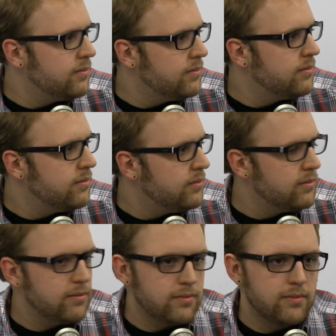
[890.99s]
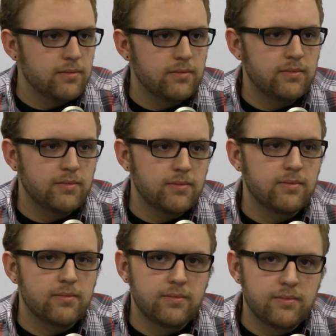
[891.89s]
getting
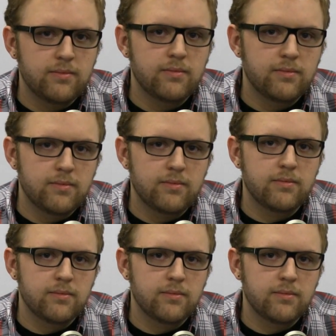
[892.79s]
feedback from